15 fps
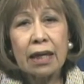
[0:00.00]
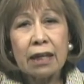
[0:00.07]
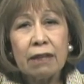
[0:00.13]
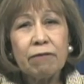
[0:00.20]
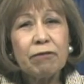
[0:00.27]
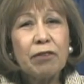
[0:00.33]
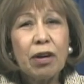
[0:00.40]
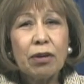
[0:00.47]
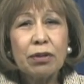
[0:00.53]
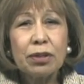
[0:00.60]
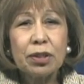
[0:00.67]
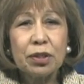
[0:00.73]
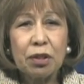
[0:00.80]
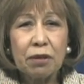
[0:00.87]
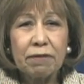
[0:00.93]
Cliff
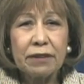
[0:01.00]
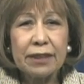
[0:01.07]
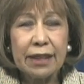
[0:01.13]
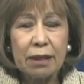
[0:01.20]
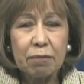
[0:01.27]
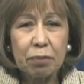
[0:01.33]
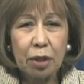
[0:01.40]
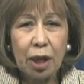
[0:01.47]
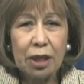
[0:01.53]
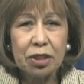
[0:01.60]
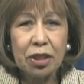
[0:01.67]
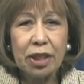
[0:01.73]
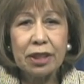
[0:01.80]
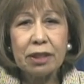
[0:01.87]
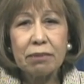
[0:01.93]
Road surfacing
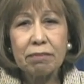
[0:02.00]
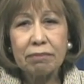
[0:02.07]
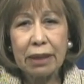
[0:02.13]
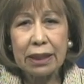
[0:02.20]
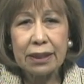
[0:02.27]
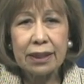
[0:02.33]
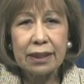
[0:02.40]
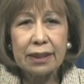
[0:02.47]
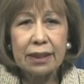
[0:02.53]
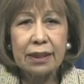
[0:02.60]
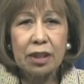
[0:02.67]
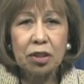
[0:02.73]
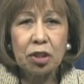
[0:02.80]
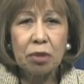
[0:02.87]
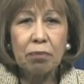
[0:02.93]
project, maintenance
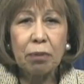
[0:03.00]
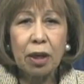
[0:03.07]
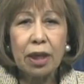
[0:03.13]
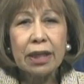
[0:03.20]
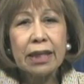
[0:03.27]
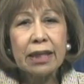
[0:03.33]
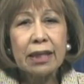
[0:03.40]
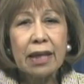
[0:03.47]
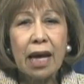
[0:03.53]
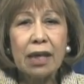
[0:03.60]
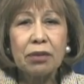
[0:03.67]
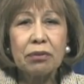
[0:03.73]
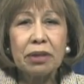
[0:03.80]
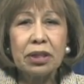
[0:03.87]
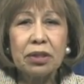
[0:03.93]
center parking
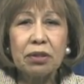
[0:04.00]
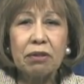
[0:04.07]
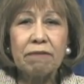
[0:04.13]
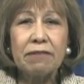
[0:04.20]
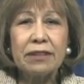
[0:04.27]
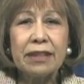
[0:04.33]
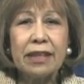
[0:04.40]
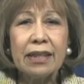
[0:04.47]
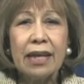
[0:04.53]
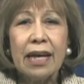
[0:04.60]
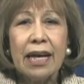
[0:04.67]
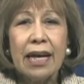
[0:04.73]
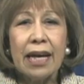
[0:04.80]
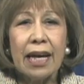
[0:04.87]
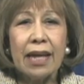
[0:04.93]
lot resurfacing,
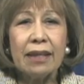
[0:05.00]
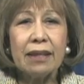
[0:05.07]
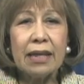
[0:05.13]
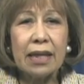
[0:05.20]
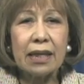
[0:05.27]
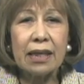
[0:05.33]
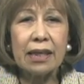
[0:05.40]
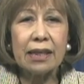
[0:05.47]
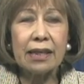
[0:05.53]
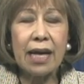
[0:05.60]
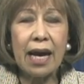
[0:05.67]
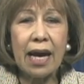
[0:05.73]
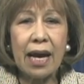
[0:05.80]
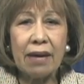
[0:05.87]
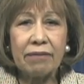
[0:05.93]
and Nicollet
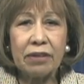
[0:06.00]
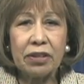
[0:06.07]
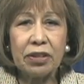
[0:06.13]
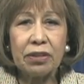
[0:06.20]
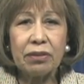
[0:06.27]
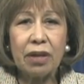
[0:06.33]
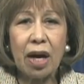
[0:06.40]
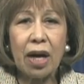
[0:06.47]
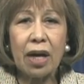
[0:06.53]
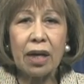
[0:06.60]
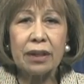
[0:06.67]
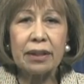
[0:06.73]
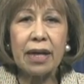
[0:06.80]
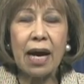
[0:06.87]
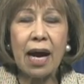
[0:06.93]
Avenue
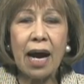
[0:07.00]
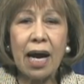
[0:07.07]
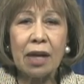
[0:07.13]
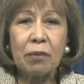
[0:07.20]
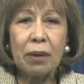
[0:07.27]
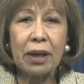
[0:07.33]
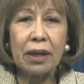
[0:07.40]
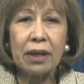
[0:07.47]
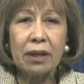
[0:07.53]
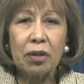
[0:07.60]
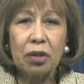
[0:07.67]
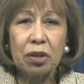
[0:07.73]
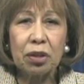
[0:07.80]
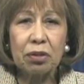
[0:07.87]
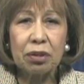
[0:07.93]
on Highway
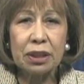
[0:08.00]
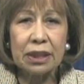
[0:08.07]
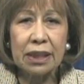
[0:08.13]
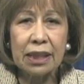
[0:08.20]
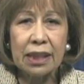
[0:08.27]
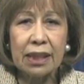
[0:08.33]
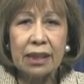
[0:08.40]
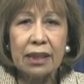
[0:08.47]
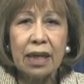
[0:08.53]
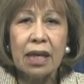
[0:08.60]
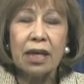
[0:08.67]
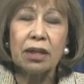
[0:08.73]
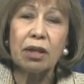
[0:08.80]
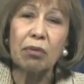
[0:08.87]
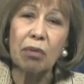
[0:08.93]
13,
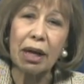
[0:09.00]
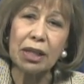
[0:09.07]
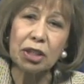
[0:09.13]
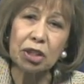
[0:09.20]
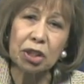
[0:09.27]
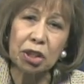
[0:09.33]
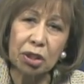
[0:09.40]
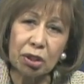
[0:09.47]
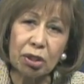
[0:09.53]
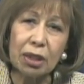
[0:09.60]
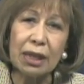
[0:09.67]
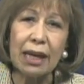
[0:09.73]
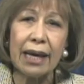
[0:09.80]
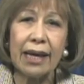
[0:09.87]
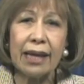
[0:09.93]
the right
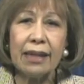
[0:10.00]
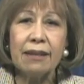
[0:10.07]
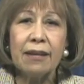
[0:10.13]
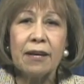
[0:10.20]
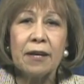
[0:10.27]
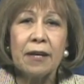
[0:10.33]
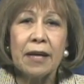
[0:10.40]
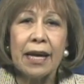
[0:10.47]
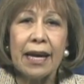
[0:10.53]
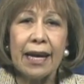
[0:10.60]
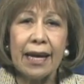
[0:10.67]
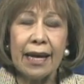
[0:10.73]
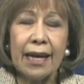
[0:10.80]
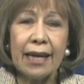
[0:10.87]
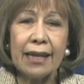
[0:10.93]
turn lane
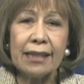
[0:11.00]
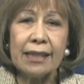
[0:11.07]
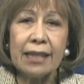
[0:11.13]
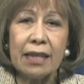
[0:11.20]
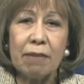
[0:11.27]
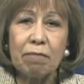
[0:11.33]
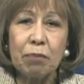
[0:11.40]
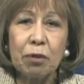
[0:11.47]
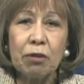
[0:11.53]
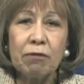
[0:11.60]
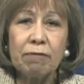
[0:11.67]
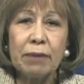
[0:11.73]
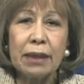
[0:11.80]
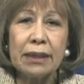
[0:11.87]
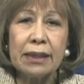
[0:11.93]
and the
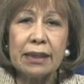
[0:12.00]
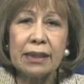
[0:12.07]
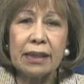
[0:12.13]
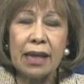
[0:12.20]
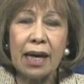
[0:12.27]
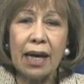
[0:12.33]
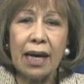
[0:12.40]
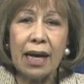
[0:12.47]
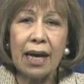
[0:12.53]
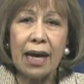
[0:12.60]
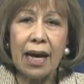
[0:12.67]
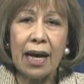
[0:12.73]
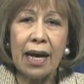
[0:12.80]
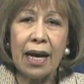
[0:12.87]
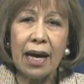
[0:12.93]
improvements,
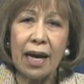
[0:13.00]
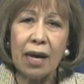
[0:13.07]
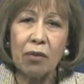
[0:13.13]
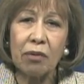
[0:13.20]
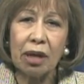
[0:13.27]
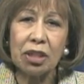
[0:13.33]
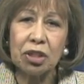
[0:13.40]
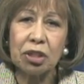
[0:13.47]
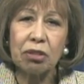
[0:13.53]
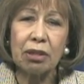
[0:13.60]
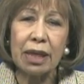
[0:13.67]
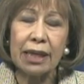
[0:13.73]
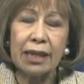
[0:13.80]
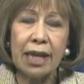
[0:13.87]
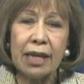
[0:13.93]
right
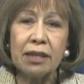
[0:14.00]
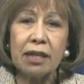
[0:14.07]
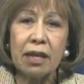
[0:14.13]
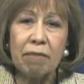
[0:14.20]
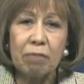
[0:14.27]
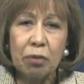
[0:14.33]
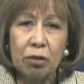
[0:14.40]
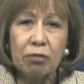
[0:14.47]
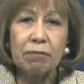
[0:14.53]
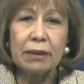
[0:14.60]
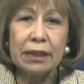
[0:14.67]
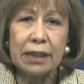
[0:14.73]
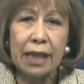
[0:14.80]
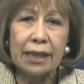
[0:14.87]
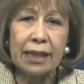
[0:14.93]
turn lane and the
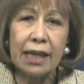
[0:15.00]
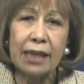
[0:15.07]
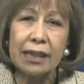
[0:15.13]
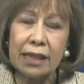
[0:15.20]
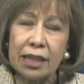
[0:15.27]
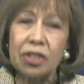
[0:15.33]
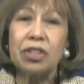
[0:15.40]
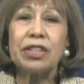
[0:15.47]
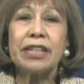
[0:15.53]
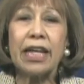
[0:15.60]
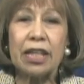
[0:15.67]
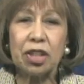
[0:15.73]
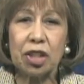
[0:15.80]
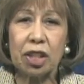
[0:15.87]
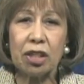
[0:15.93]
improvements at that
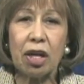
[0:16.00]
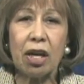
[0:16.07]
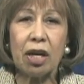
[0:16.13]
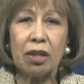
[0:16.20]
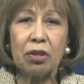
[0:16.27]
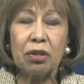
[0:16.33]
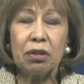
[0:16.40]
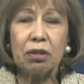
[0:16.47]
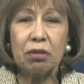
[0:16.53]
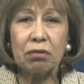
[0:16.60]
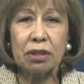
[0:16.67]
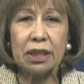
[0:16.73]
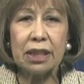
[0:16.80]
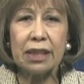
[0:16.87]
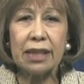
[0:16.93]
intersection on
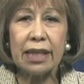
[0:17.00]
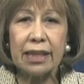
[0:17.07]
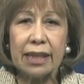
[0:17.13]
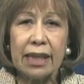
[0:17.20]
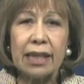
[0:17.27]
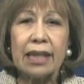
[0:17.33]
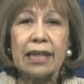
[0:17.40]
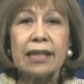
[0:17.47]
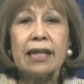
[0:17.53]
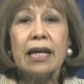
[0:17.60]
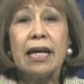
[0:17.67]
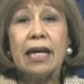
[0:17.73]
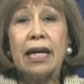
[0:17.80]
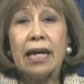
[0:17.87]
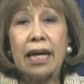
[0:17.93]
13 and Nicollet,
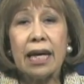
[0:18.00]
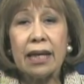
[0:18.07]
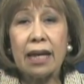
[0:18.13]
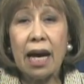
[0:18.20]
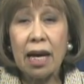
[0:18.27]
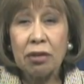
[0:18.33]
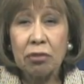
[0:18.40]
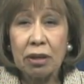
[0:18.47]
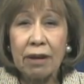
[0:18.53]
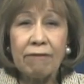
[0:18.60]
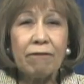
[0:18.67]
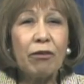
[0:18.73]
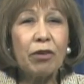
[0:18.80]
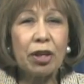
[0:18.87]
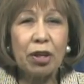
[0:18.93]
and
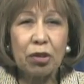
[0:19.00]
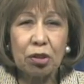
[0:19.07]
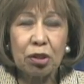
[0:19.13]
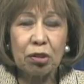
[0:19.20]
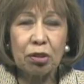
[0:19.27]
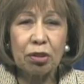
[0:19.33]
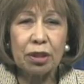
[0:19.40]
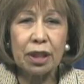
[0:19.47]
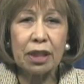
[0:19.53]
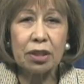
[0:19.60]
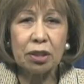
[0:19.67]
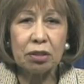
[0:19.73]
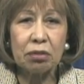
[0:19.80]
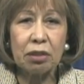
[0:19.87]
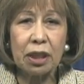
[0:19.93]
143rd
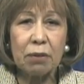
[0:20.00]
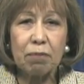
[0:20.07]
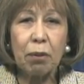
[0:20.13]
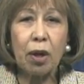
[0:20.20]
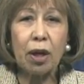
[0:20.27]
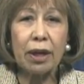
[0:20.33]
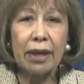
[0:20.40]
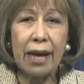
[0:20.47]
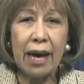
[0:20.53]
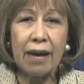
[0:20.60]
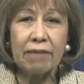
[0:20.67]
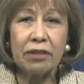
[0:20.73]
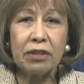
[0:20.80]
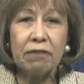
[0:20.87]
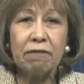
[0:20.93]
Street Park
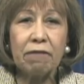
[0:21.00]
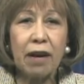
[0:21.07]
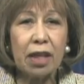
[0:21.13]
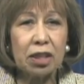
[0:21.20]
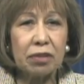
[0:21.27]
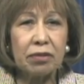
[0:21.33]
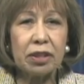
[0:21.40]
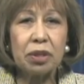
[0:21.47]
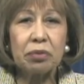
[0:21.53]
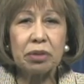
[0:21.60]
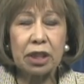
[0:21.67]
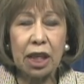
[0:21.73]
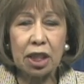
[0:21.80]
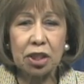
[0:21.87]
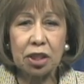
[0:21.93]
Avenue phosphorus
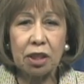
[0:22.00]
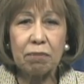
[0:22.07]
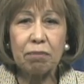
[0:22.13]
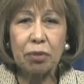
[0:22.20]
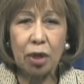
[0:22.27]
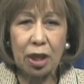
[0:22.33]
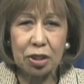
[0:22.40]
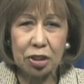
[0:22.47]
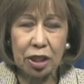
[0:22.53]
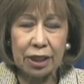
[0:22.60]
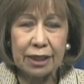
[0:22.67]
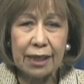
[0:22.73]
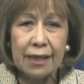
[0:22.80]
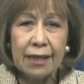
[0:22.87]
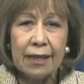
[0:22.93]
reduction
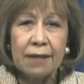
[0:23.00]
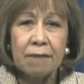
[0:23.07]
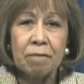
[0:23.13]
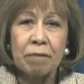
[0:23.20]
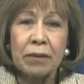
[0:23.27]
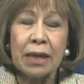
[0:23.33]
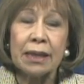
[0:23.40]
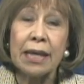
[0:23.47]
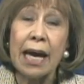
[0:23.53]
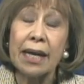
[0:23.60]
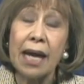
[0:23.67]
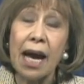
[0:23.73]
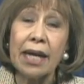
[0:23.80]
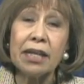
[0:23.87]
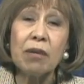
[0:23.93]
project.
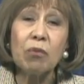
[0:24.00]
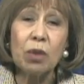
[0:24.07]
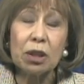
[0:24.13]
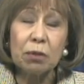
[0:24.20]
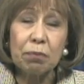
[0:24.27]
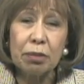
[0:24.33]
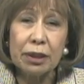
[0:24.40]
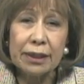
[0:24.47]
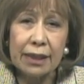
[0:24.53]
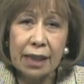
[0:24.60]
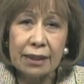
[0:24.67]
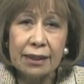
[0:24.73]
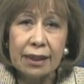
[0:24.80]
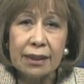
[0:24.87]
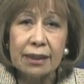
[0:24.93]
That item was
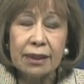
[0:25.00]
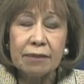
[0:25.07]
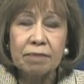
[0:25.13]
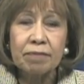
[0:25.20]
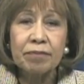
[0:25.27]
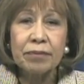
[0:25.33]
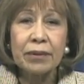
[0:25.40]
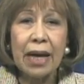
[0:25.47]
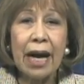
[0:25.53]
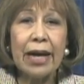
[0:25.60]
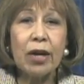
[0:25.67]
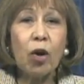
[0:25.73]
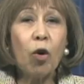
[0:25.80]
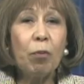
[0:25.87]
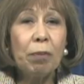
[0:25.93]
presented.
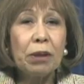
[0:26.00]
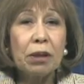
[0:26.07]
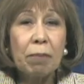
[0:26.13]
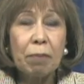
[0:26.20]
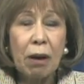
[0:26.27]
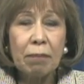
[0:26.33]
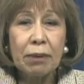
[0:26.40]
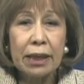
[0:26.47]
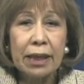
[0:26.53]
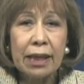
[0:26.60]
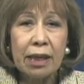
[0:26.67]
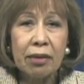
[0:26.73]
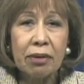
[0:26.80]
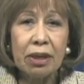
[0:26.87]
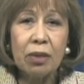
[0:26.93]
I opened the public
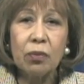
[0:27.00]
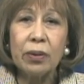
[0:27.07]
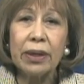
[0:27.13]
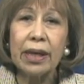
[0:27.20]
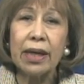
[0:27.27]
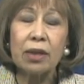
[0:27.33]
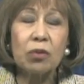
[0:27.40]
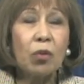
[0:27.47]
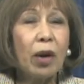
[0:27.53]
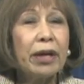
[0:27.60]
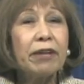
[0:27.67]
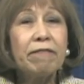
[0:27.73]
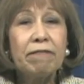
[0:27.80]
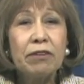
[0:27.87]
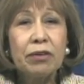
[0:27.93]
hearing. We had
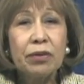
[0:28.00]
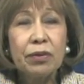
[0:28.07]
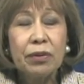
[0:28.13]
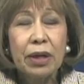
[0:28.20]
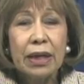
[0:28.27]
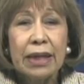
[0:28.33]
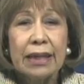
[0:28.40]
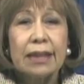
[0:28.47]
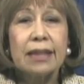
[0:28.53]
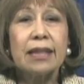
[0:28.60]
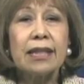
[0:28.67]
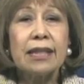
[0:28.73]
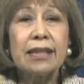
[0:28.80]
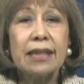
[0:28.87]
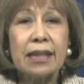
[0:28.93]
quite a few
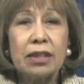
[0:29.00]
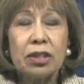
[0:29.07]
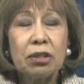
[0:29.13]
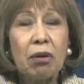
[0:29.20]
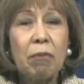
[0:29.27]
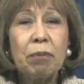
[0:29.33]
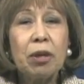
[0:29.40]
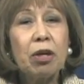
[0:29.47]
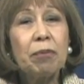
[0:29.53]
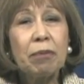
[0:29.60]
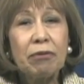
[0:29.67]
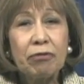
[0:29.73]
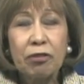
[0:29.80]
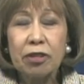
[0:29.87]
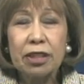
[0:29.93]
citizens who appeared
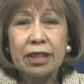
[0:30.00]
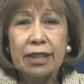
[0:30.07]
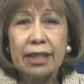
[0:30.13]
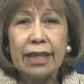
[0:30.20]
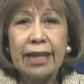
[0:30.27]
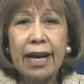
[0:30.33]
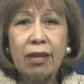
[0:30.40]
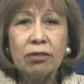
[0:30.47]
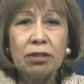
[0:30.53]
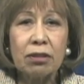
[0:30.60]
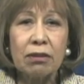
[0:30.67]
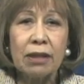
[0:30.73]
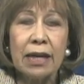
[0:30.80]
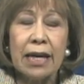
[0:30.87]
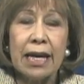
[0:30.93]
before the city
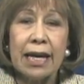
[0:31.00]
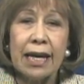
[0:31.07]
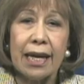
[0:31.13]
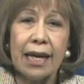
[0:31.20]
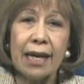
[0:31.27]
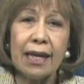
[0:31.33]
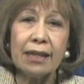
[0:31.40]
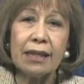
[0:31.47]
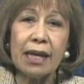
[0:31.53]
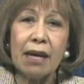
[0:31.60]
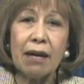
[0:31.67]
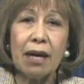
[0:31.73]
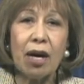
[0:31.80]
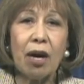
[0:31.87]
council, and